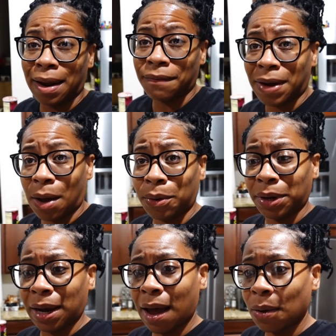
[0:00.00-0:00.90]
left it out on the
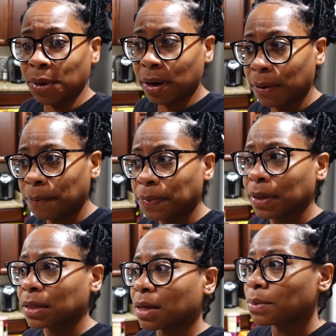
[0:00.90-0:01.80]
counter
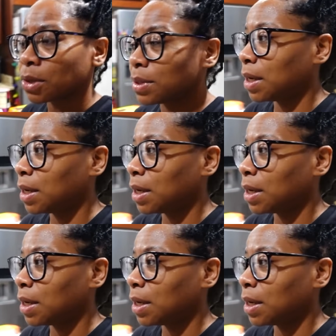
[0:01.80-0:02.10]
because I was gonna